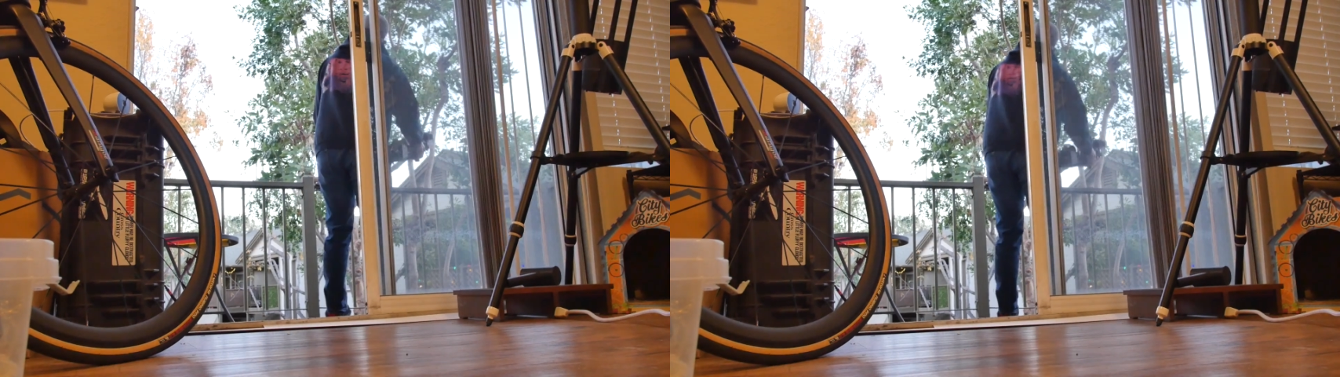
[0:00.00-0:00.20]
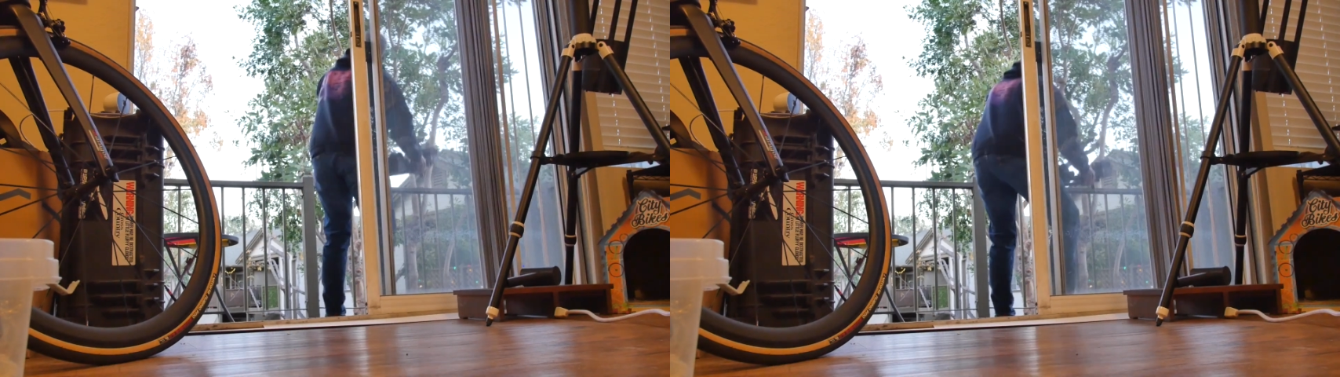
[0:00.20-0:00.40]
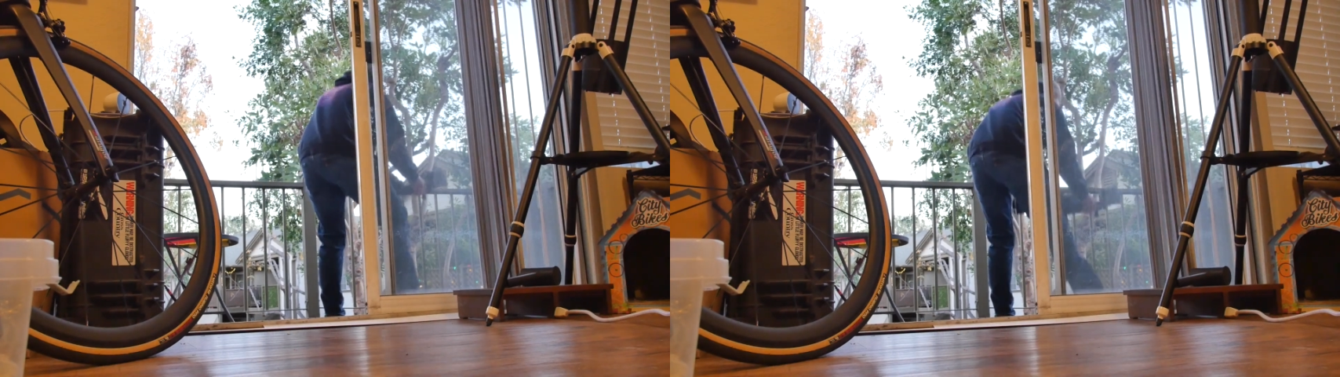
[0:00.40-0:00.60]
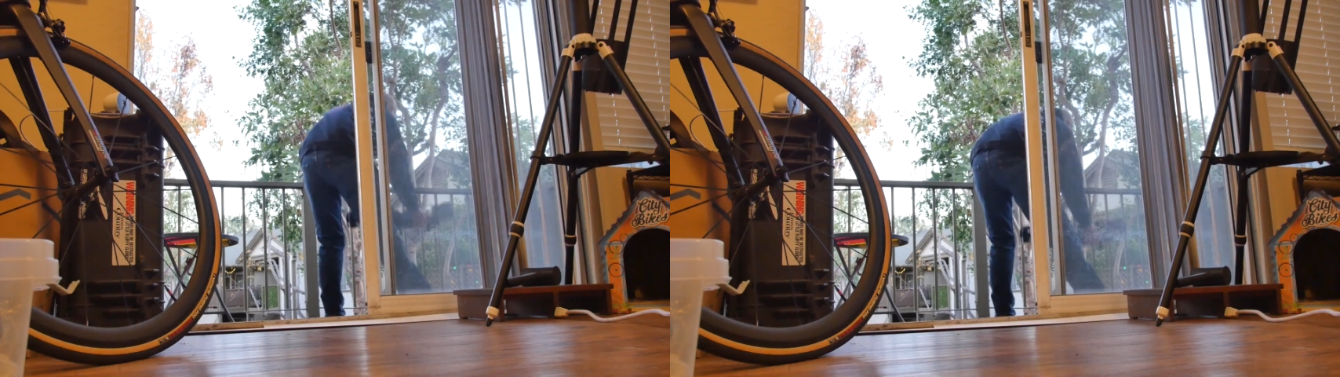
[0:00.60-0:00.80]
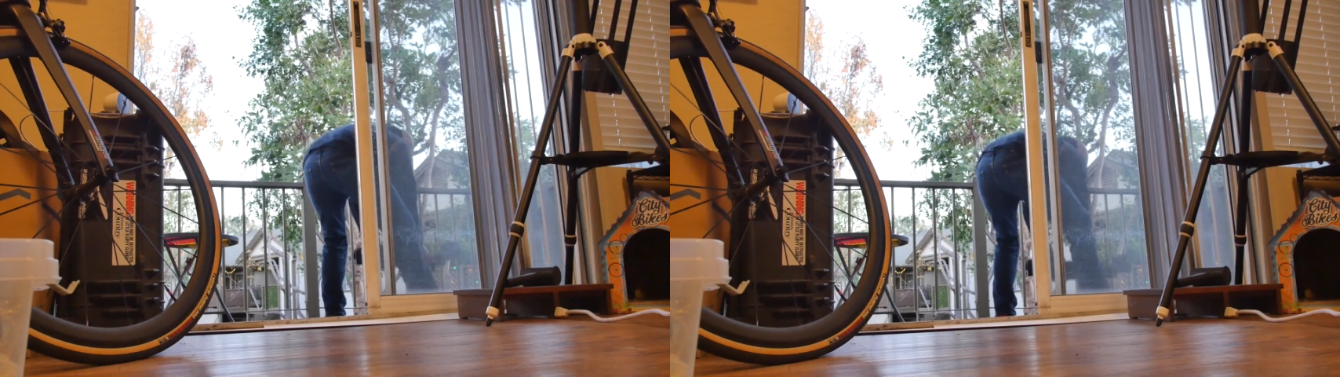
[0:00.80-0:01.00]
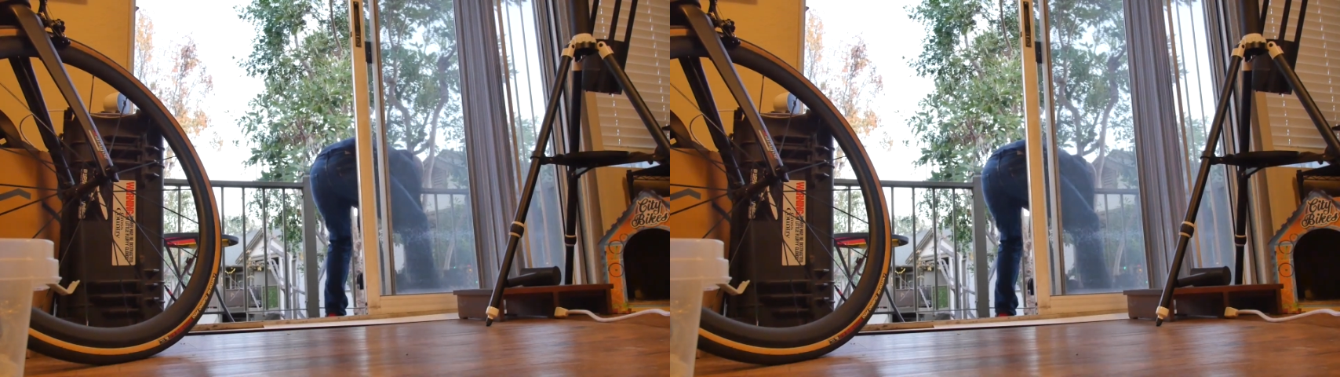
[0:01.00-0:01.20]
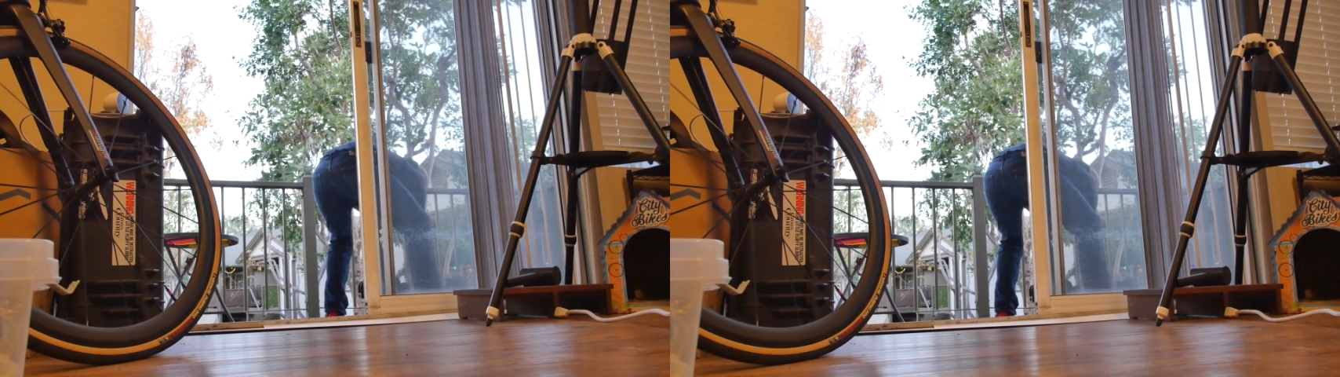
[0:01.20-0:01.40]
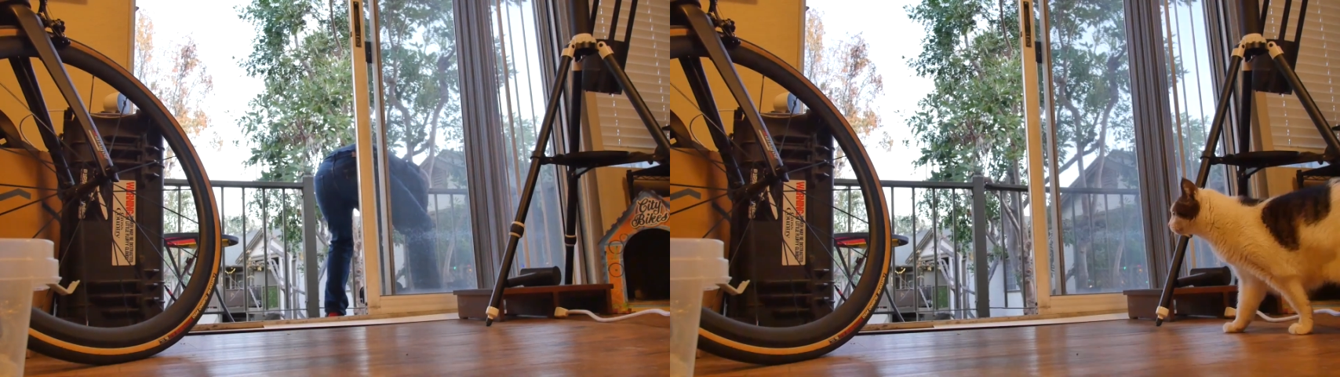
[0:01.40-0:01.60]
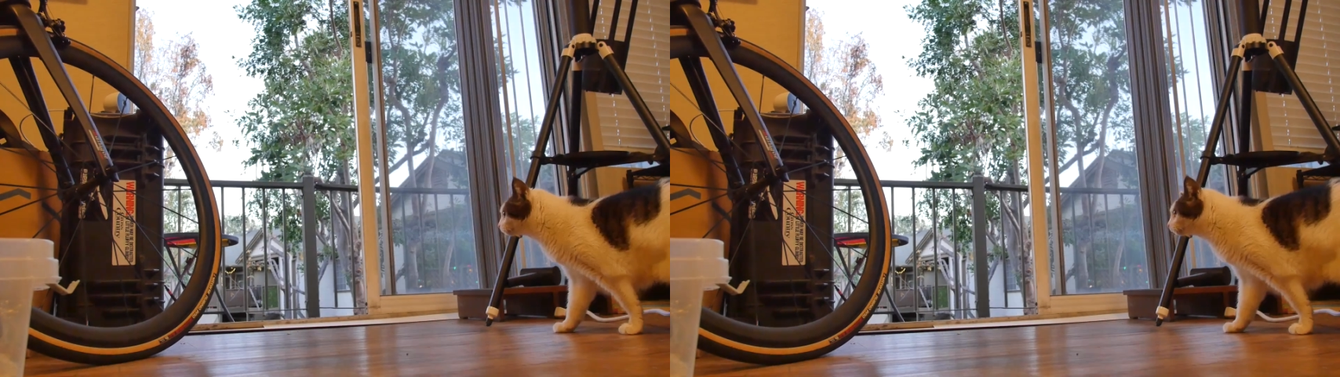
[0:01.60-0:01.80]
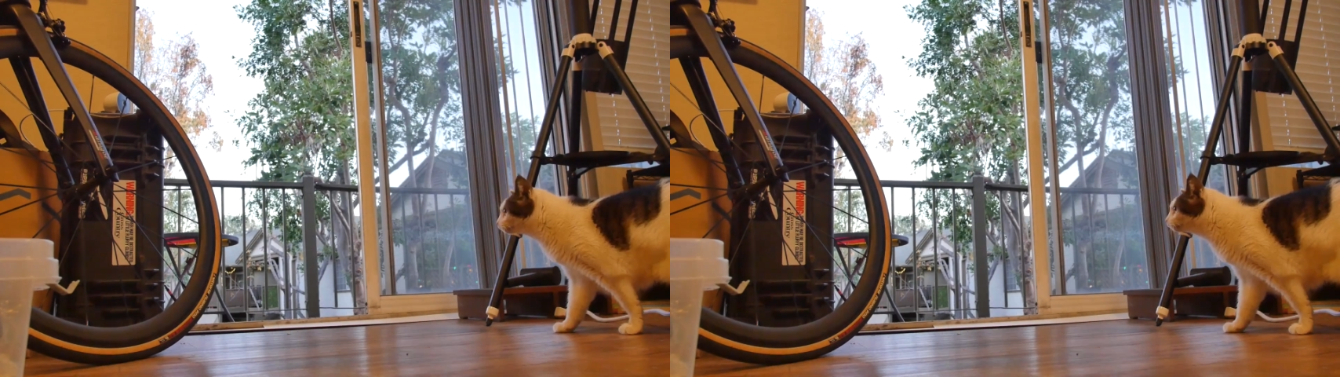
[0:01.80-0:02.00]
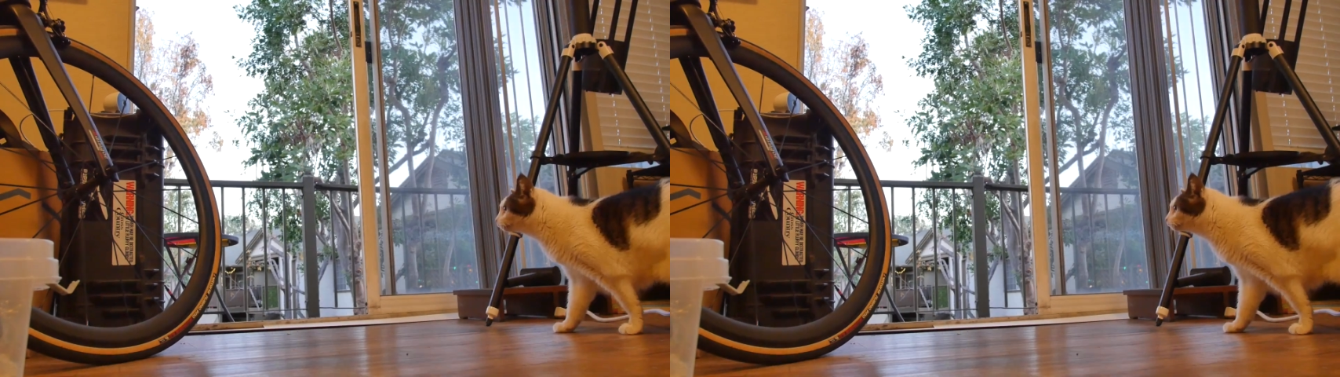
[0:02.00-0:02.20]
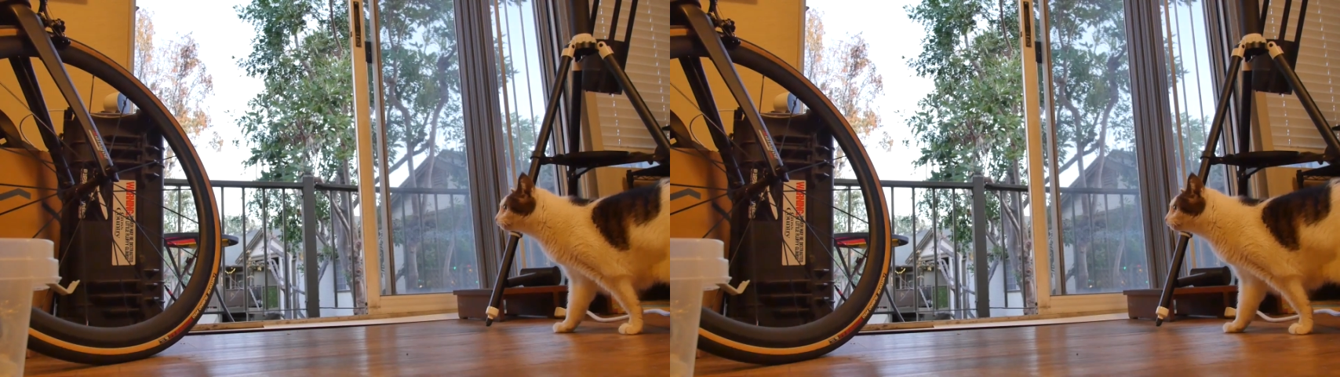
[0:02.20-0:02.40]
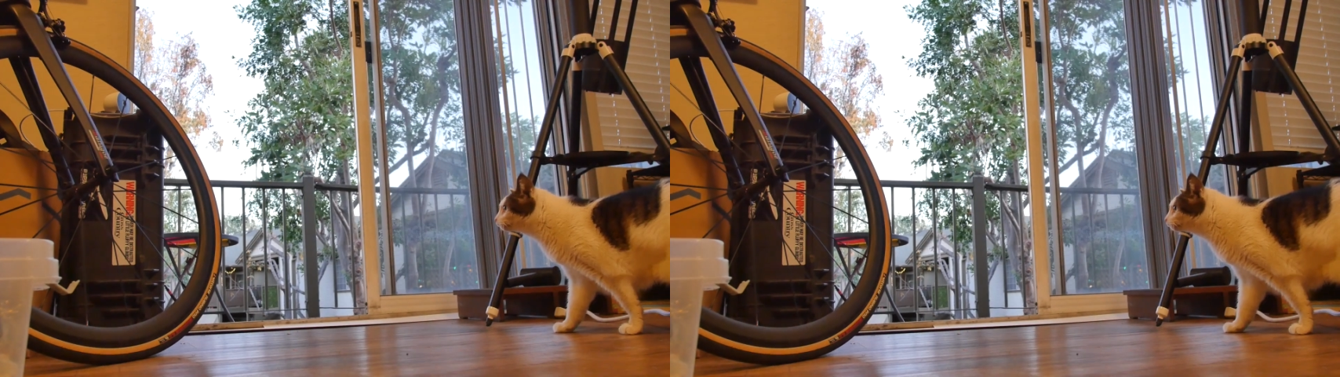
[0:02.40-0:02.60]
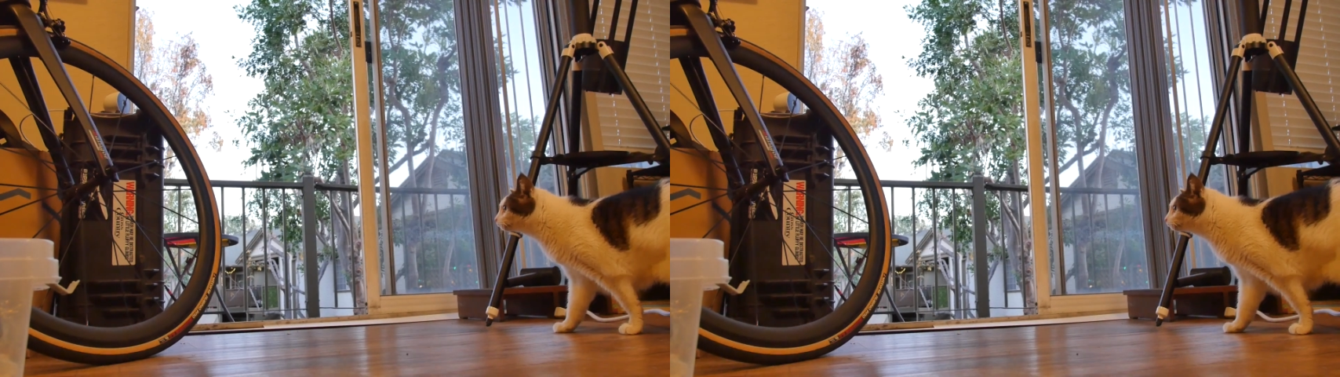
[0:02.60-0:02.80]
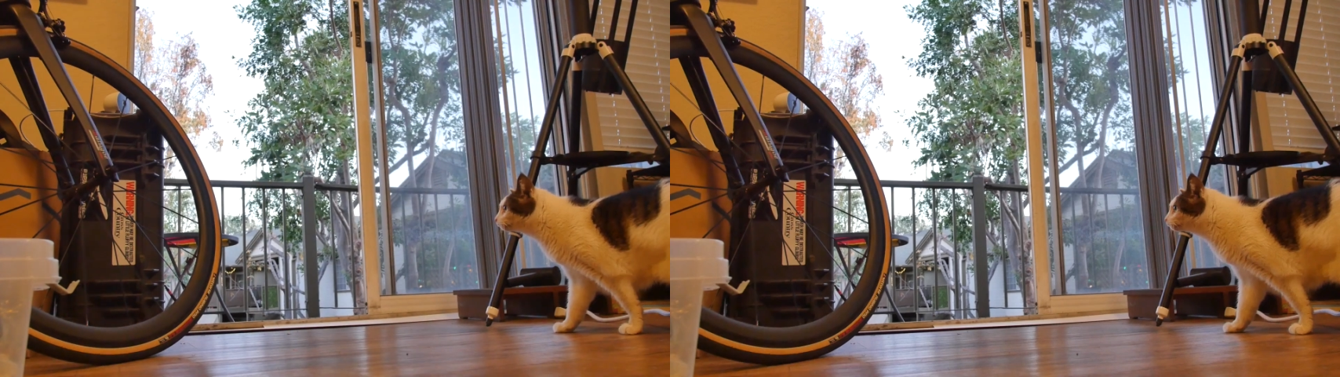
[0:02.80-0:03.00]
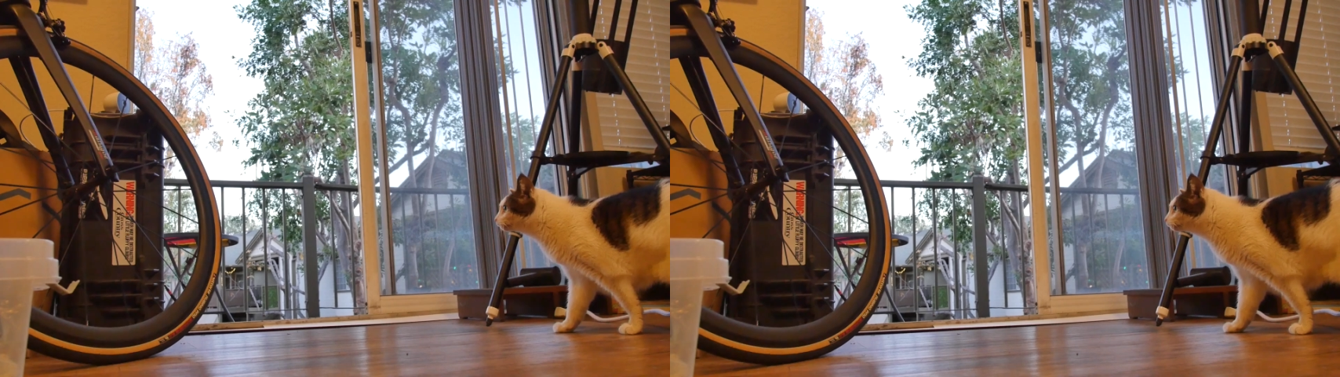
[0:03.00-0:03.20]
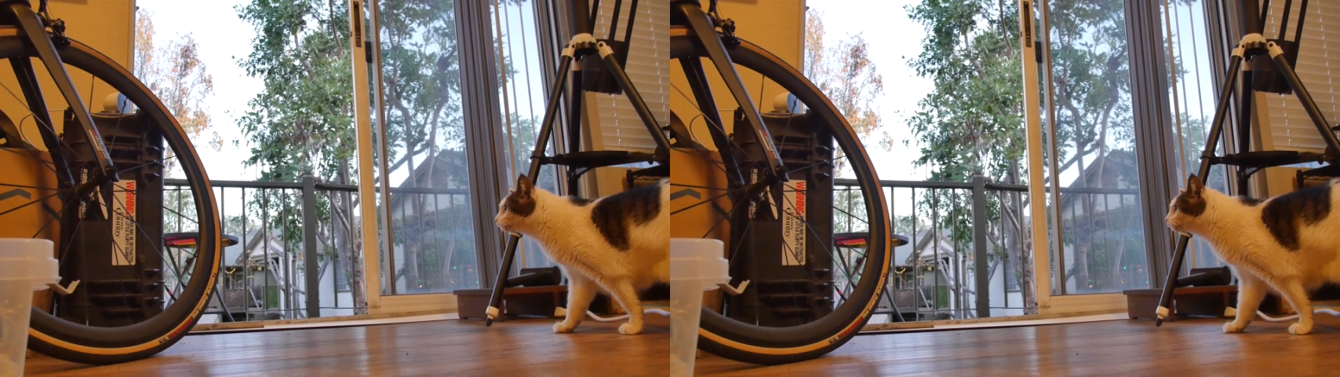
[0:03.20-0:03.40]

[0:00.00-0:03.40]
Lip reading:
Nobody's mouth can be seen.